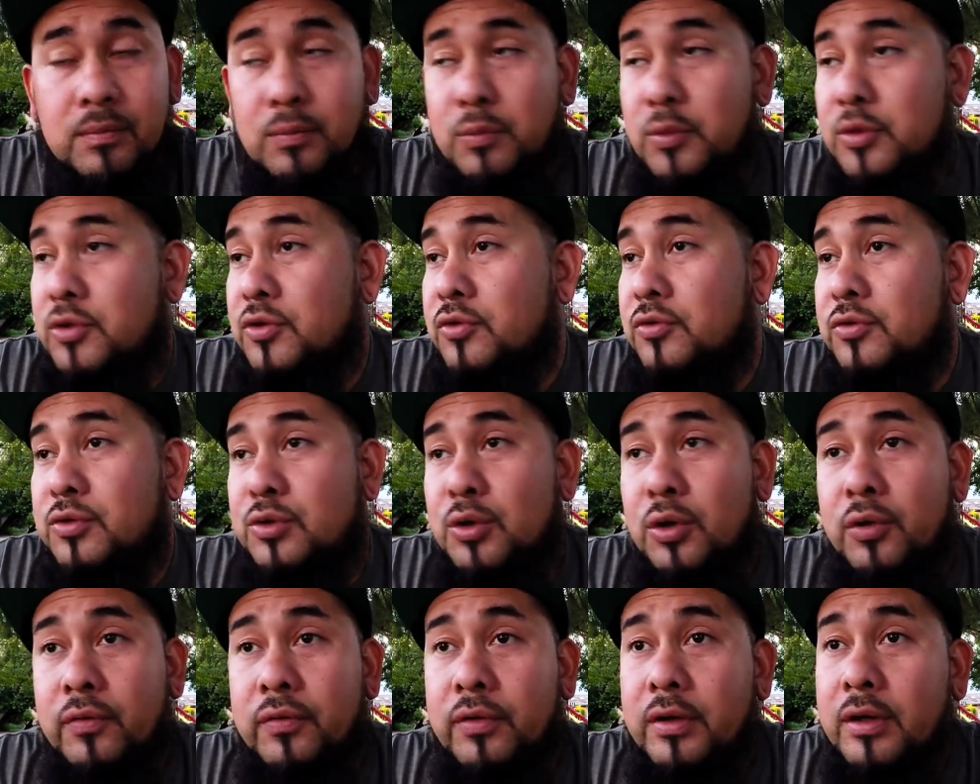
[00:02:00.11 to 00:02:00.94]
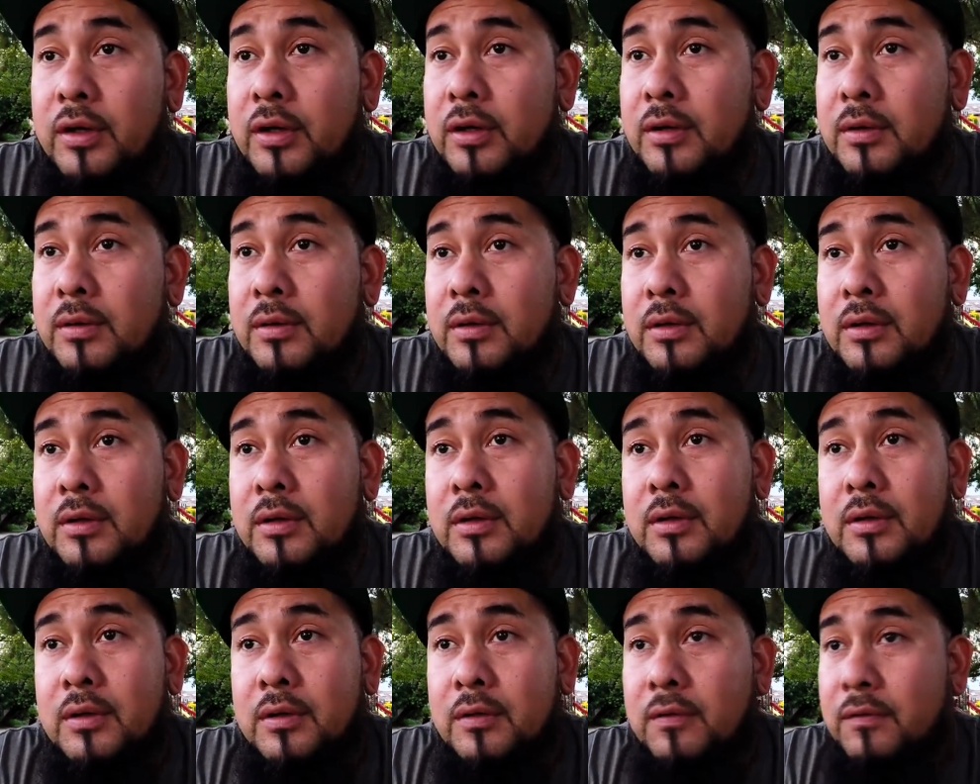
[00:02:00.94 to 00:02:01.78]
We just drove there,
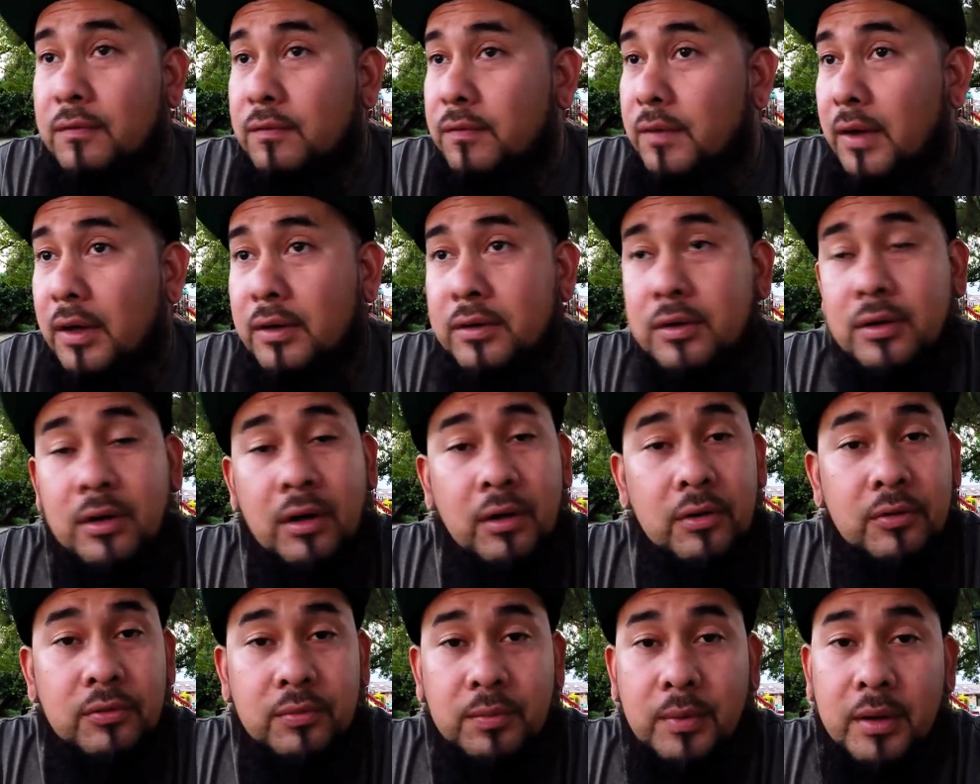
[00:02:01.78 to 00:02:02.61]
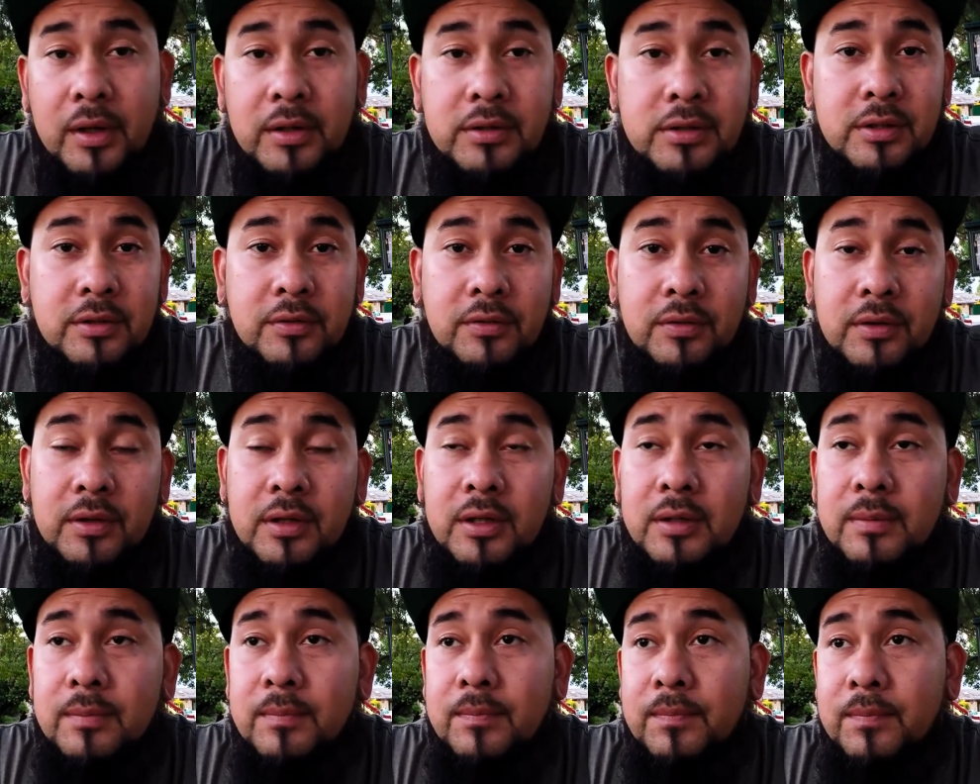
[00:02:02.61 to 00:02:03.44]
found our spot
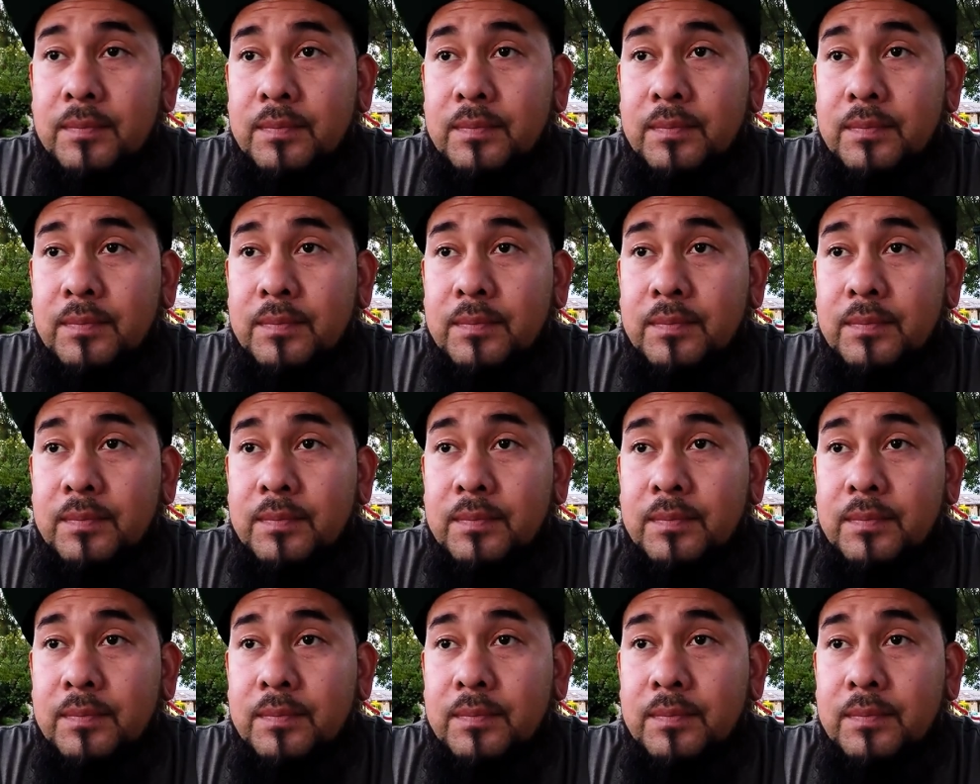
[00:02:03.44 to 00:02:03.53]
sleep,